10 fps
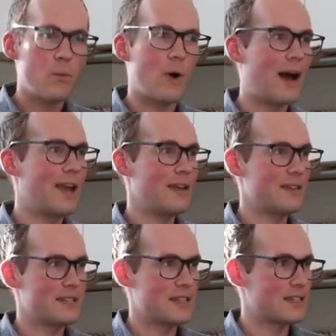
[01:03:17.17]
why
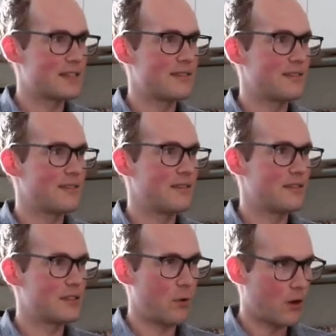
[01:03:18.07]
is this
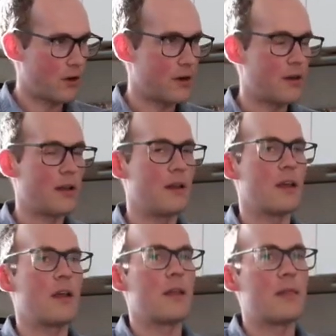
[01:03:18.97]
so hard? And
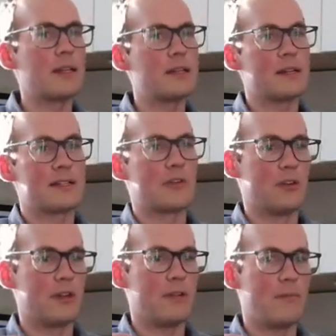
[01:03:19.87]
that didn't
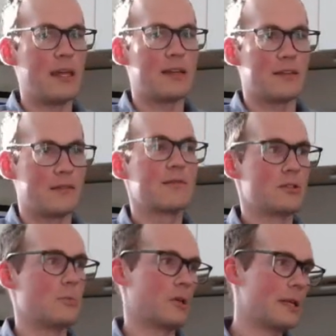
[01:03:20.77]
necessarily make it
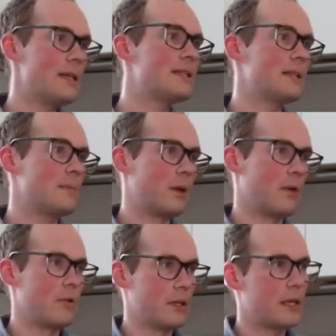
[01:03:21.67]
super easy, but
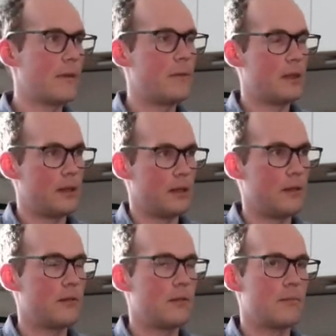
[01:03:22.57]
it really gave me
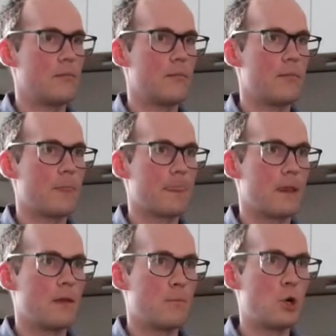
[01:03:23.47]
the
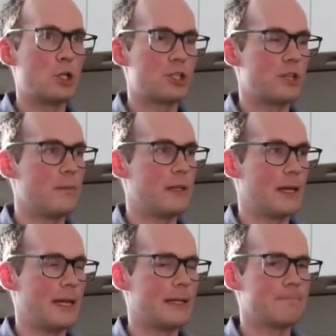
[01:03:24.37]
push to be
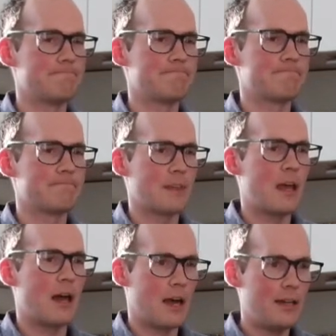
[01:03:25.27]
like,
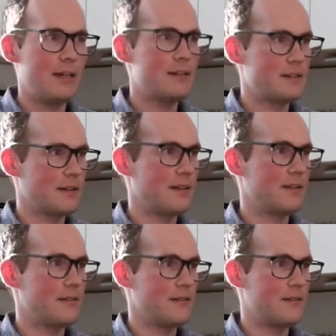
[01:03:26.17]
I need
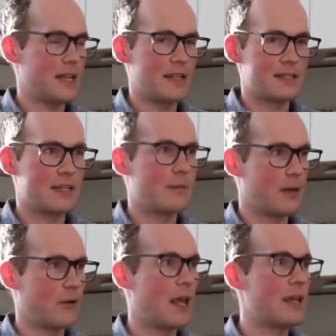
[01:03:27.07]
to take this into
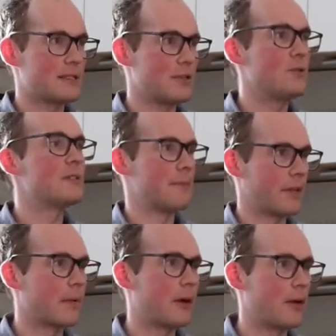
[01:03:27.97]
my own hands and do
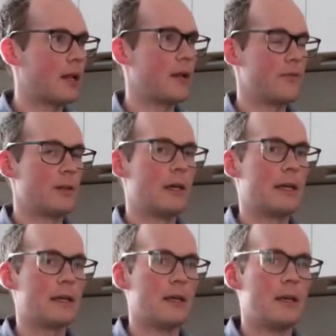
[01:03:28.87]
something about it. And I feel
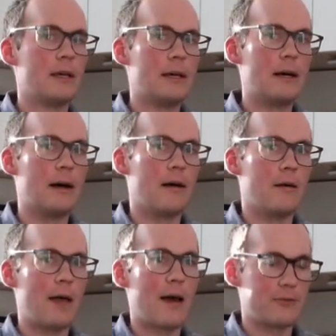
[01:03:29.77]
like
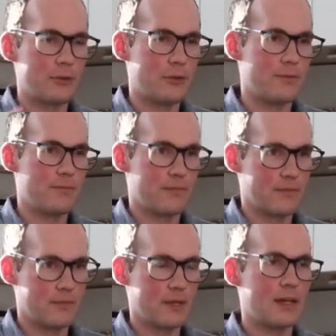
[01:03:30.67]
after
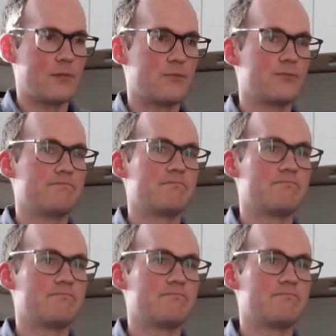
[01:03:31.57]
kind of